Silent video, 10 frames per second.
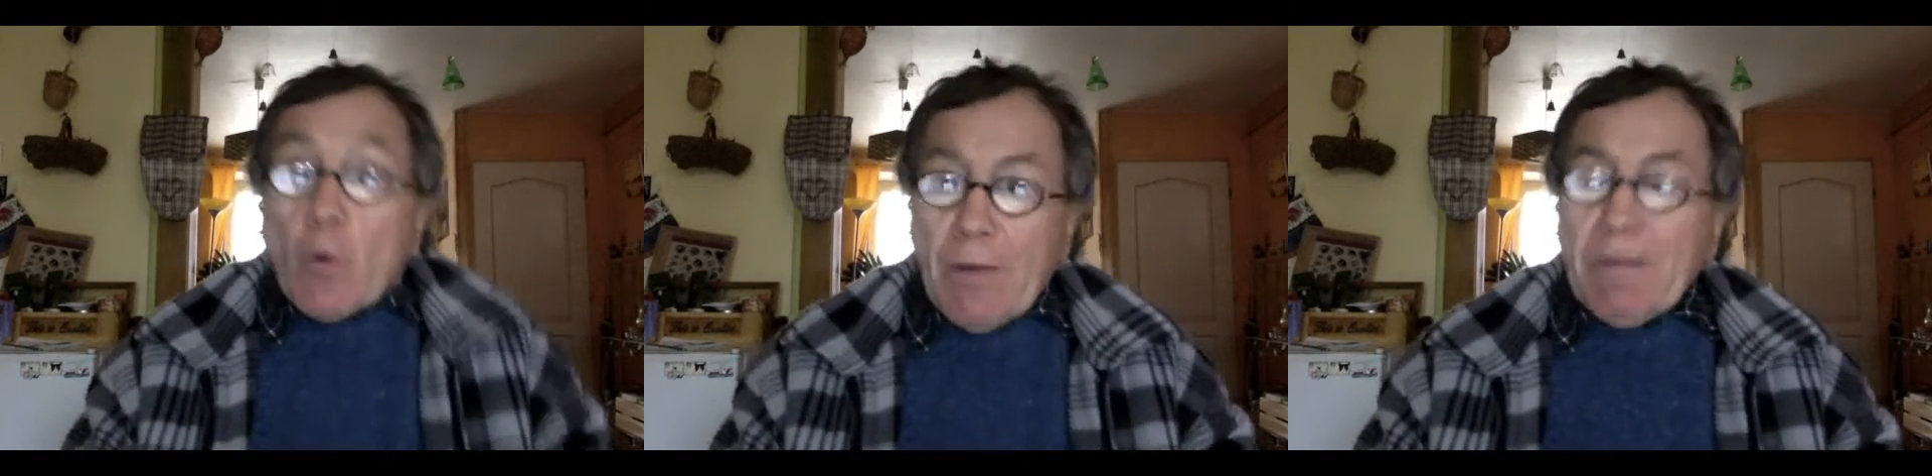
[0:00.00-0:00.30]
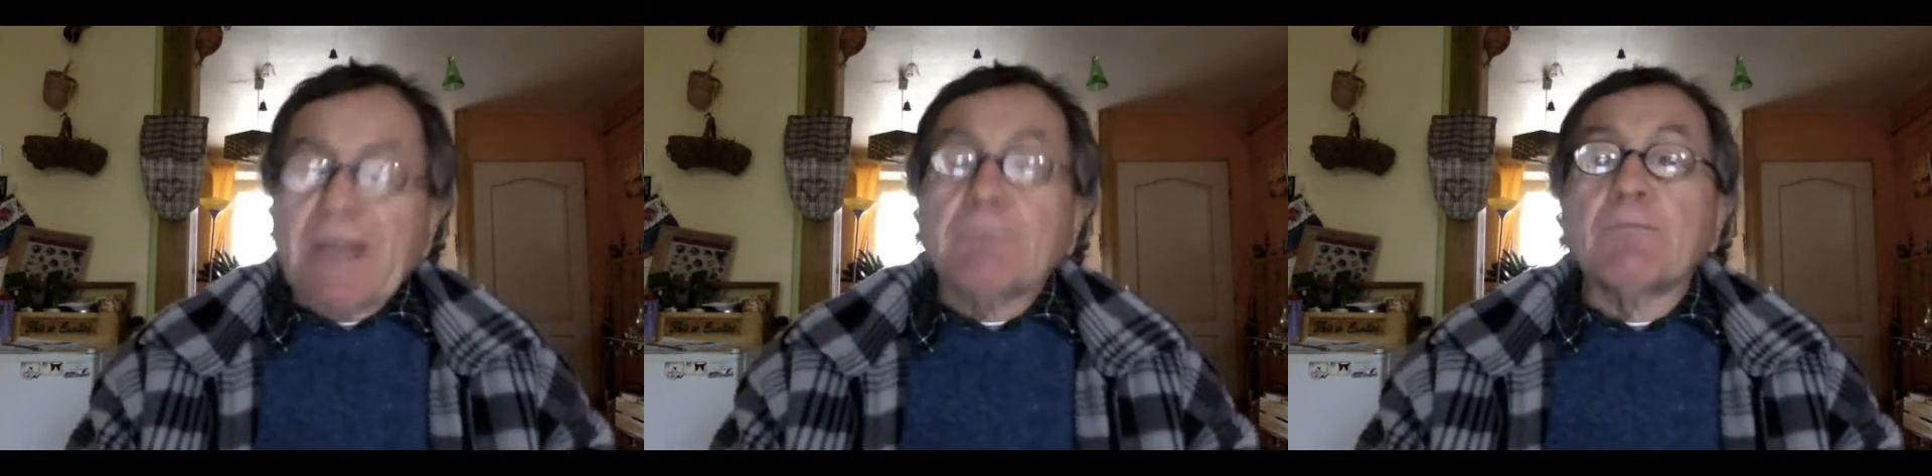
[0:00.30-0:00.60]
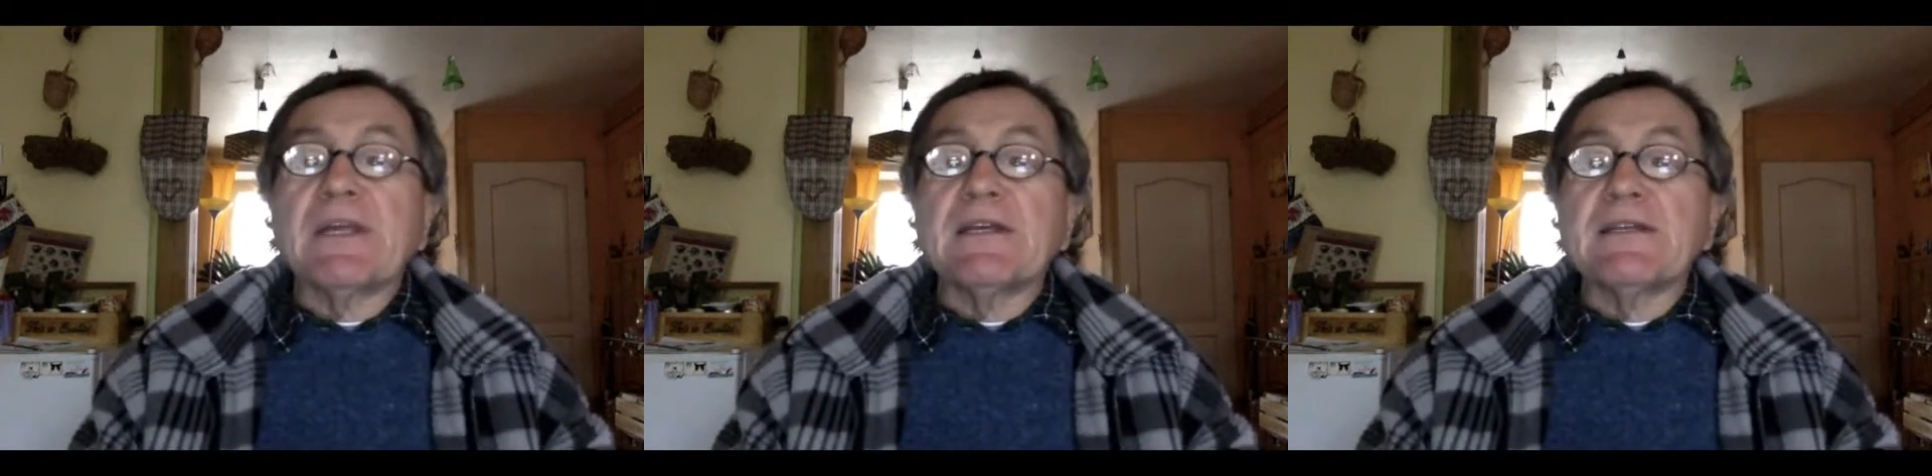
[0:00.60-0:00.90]
Repeat,
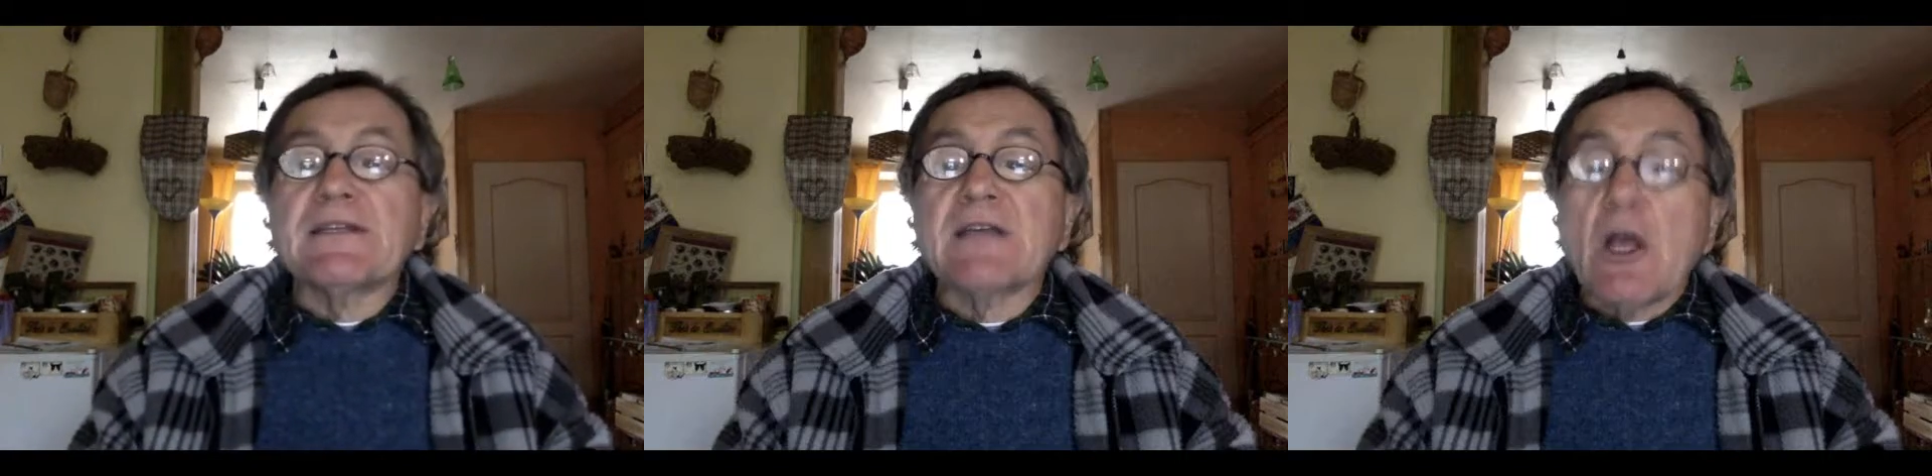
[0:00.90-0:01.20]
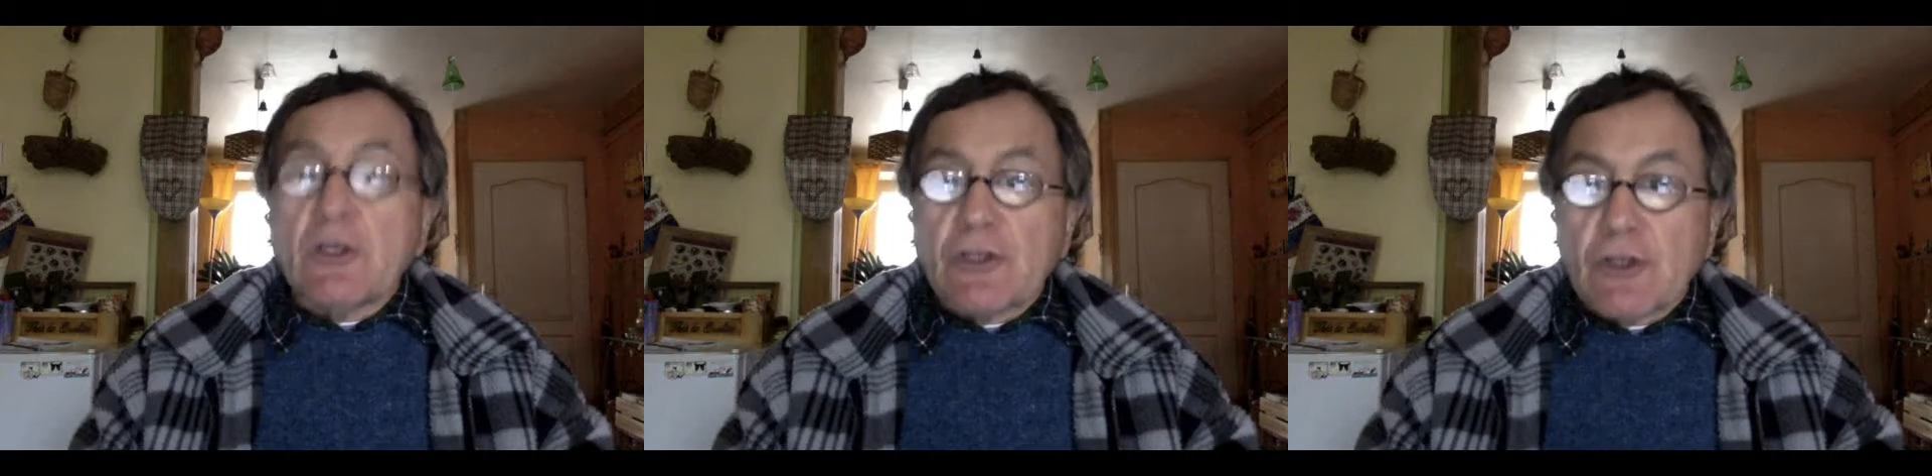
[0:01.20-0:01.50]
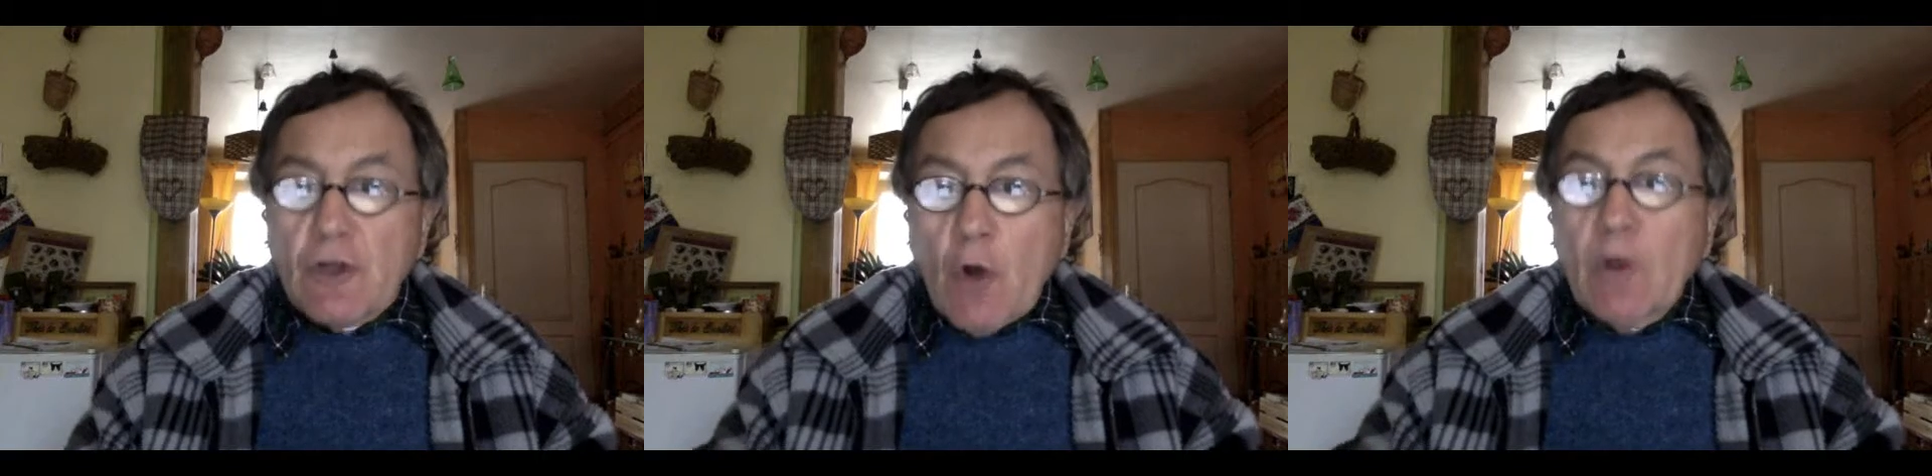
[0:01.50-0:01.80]
please.
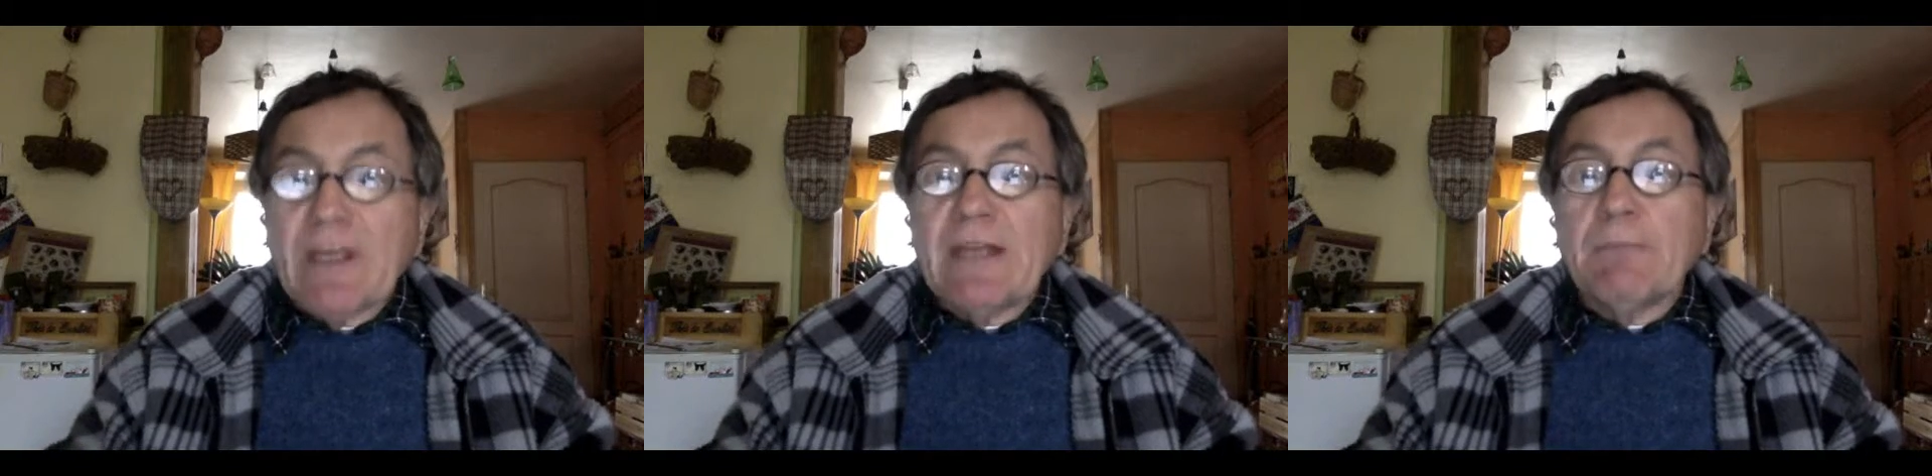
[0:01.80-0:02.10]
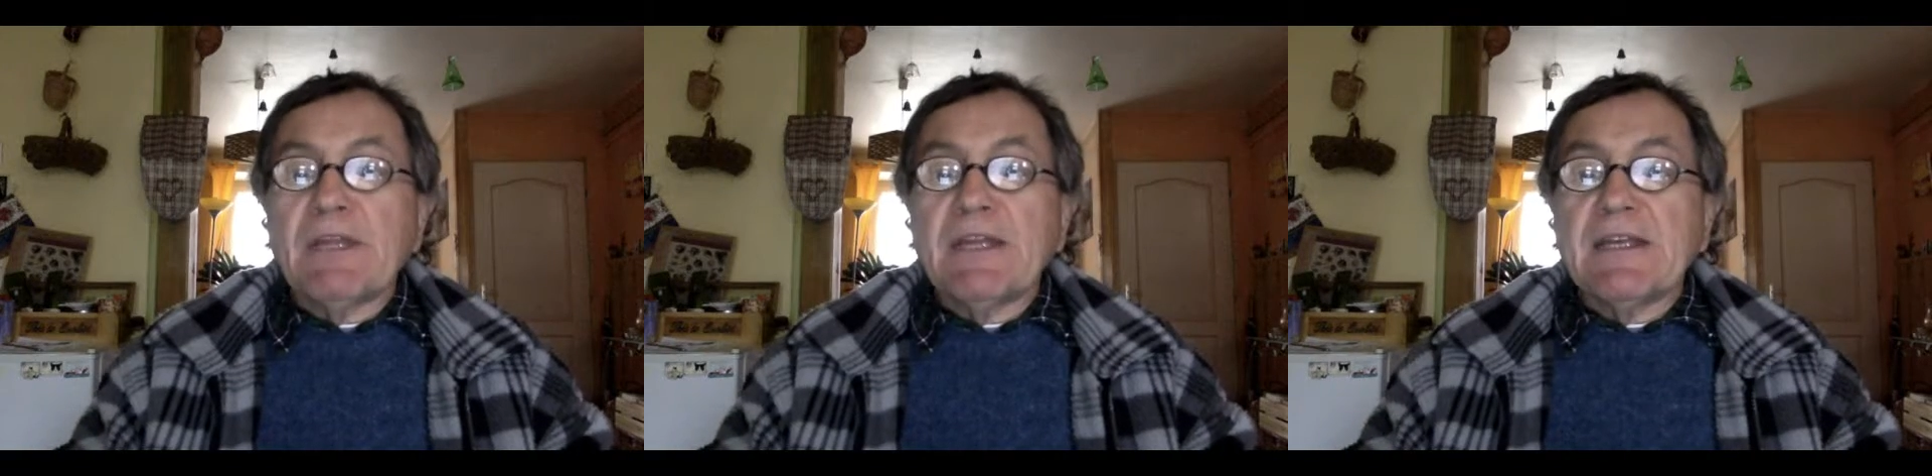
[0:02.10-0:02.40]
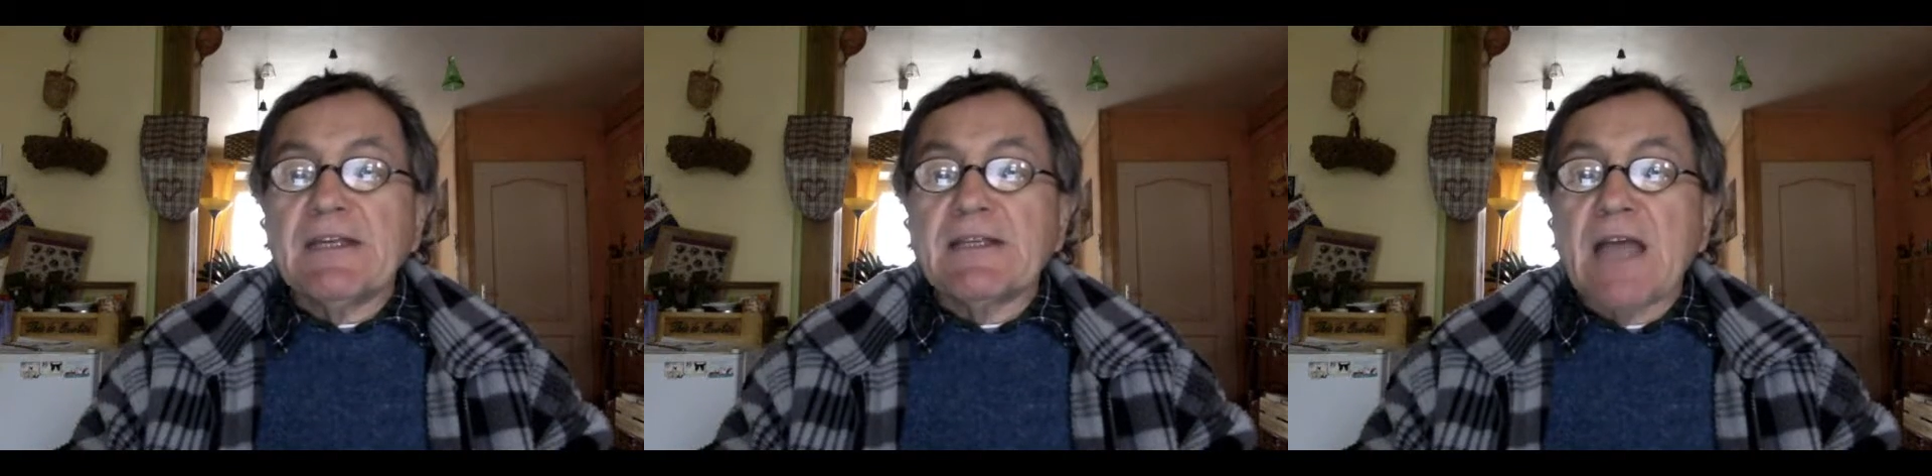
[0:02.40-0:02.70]
Slowly,
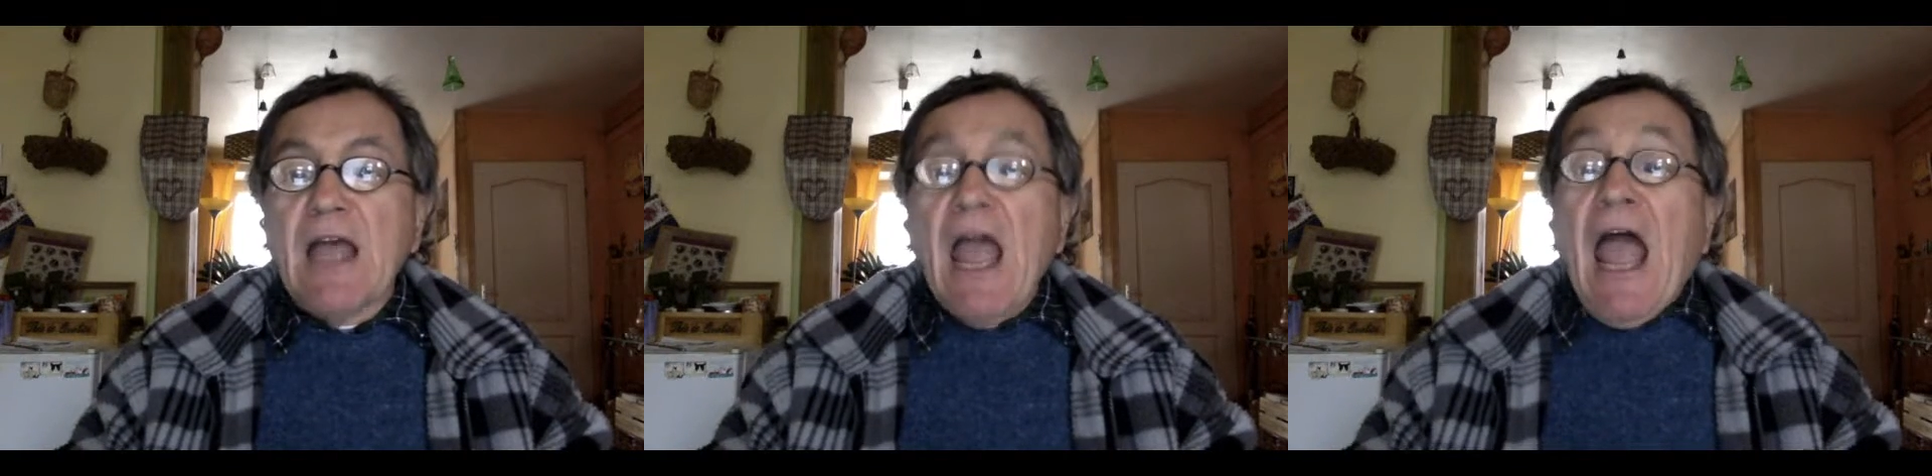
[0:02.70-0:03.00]
please.